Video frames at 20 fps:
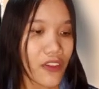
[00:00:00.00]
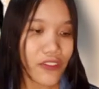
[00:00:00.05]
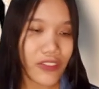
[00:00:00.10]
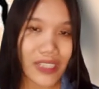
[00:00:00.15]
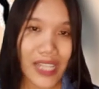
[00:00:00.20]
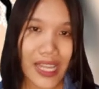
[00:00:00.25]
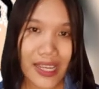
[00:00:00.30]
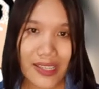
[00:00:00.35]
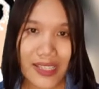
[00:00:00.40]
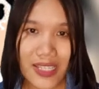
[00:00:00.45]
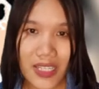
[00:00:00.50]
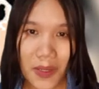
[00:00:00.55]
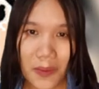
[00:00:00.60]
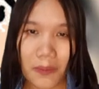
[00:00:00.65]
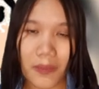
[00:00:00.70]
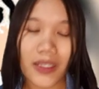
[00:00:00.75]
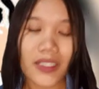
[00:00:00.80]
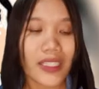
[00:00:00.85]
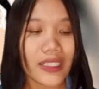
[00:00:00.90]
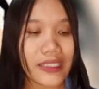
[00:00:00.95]

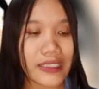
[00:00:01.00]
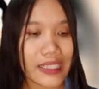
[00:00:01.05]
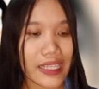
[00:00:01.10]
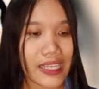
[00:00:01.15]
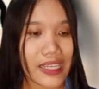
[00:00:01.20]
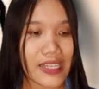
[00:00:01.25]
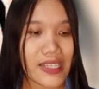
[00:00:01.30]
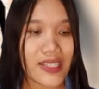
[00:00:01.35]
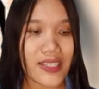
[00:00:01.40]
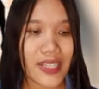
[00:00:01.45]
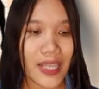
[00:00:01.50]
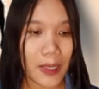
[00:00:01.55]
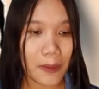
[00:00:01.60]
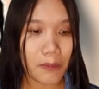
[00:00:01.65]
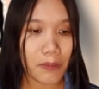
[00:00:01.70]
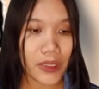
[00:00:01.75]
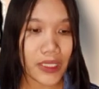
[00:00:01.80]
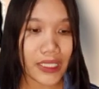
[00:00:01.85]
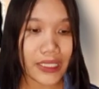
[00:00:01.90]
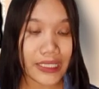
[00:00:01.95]
Flexibility is the
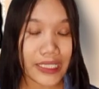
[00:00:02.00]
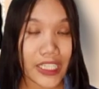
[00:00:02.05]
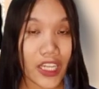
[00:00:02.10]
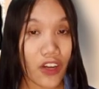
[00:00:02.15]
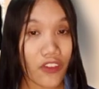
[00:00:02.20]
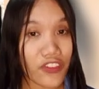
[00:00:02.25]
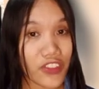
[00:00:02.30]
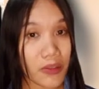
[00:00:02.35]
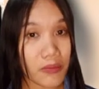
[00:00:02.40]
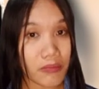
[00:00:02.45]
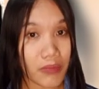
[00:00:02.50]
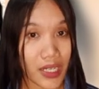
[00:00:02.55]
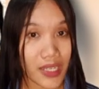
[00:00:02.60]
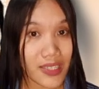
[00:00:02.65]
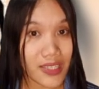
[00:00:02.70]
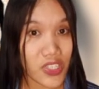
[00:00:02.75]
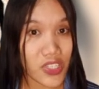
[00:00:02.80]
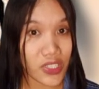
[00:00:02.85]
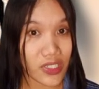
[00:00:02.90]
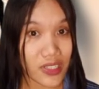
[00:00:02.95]
ability of the
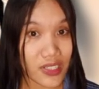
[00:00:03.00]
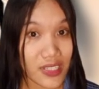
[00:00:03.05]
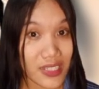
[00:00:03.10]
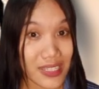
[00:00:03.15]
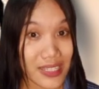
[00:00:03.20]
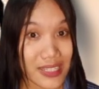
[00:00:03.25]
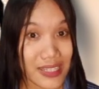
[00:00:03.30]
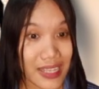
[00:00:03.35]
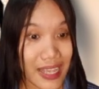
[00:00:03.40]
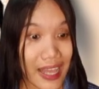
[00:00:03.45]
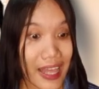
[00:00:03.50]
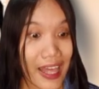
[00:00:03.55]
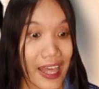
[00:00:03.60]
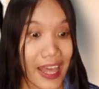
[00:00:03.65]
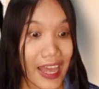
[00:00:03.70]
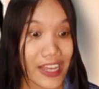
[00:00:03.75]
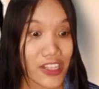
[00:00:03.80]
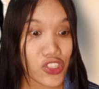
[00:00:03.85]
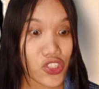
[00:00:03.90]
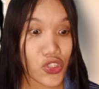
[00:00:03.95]
muscles
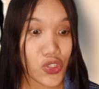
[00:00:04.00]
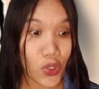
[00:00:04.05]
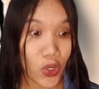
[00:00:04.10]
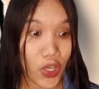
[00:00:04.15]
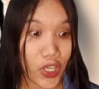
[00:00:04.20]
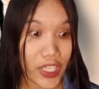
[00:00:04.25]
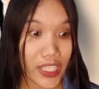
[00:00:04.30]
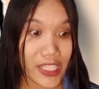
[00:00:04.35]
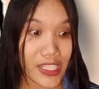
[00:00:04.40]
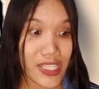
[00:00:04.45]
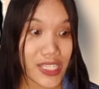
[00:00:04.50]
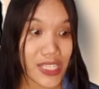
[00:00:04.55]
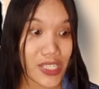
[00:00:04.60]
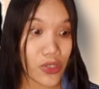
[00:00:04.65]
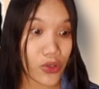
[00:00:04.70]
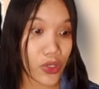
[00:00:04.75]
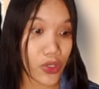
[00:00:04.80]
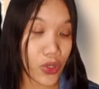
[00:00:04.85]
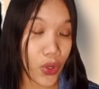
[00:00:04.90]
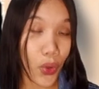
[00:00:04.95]
and joints
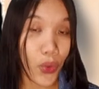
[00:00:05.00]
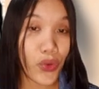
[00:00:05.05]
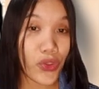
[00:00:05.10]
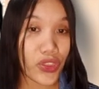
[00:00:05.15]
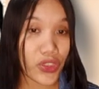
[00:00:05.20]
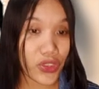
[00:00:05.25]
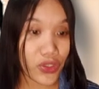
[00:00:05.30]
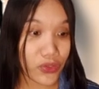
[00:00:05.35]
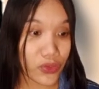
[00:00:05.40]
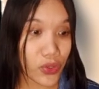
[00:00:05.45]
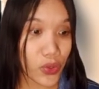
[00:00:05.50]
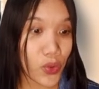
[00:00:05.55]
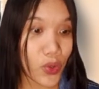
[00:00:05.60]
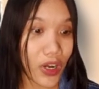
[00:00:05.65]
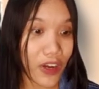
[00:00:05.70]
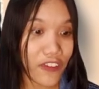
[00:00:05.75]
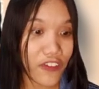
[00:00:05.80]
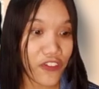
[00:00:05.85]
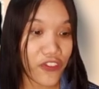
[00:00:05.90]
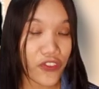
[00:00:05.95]
to go through
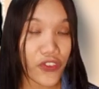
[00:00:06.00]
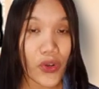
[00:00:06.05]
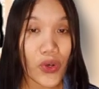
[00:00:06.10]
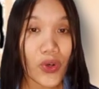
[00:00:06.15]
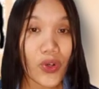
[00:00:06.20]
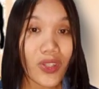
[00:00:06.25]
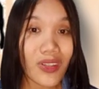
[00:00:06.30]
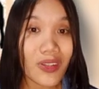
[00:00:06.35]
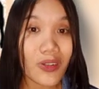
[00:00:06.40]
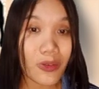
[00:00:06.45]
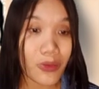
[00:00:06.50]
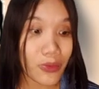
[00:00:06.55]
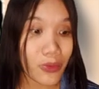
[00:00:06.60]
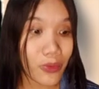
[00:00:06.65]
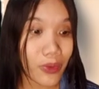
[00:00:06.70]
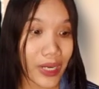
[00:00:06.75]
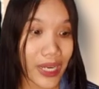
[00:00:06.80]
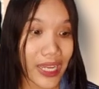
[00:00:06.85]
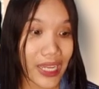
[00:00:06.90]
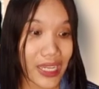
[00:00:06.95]
a full
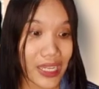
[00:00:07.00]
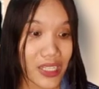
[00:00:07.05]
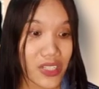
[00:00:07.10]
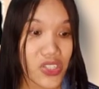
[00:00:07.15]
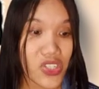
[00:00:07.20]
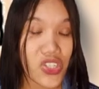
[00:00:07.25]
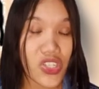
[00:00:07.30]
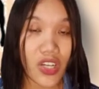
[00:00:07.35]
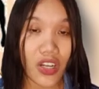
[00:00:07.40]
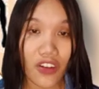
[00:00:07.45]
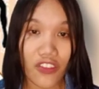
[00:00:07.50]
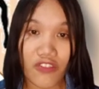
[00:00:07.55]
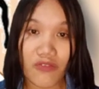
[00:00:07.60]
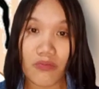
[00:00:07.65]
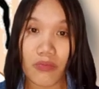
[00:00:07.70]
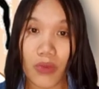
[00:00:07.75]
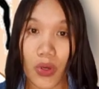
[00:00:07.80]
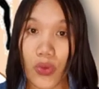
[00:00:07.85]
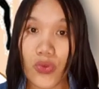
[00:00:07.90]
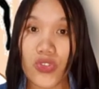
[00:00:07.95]
range of
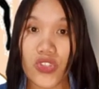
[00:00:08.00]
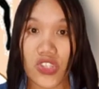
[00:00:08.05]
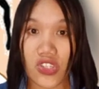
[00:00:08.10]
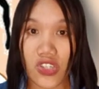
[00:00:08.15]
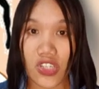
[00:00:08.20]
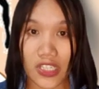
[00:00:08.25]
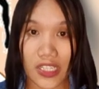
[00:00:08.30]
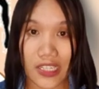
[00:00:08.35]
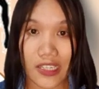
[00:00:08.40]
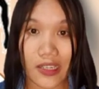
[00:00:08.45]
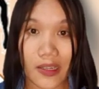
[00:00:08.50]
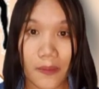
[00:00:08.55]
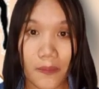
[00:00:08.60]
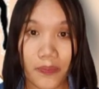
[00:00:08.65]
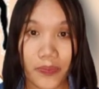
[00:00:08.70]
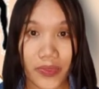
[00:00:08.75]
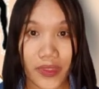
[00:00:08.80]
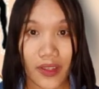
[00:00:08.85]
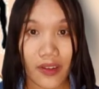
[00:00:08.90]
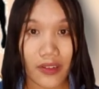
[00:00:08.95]
motion.
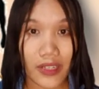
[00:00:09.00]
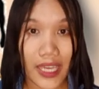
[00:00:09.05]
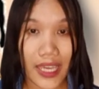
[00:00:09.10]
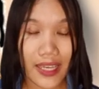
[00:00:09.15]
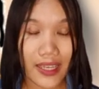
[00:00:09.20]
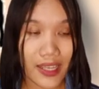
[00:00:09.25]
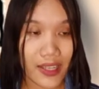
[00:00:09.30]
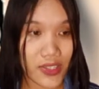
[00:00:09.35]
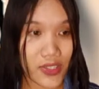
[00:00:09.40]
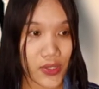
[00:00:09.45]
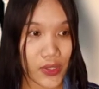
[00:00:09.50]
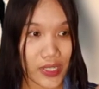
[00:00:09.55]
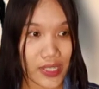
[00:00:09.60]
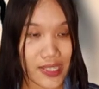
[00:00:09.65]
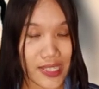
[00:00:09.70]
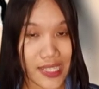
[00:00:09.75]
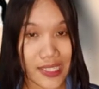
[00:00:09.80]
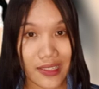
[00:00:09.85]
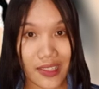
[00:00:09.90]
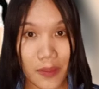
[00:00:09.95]
Okay, as you can
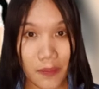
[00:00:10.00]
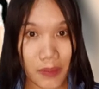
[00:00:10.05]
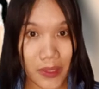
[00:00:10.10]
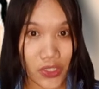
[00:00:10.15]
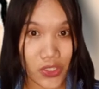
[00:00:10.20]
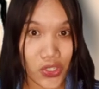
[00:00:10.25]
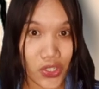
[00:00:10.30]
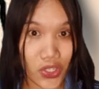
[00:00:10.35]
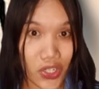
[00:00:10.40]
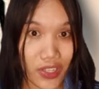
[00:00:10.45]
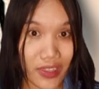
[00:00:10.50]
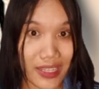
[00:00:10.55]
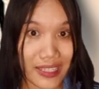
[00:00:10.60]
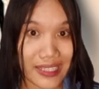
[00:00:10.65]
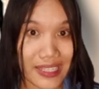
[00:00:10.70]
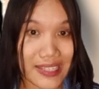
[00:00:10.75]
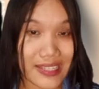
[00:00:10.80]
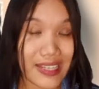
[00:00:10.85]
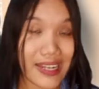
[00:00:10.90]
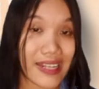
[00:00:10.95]
see in the picture, that
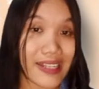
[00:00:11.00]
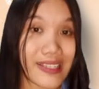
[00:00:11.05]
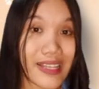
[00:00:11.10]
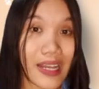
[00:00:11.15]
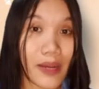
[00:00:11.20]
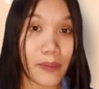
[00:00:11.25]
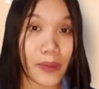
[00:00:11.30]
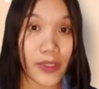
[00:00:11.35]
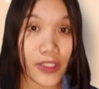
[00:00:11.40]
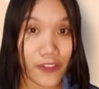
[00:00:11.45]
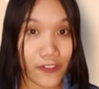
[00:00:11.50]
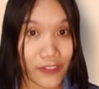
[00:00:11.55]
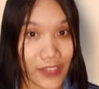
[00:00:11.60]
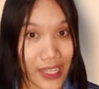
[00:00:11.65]
is an example of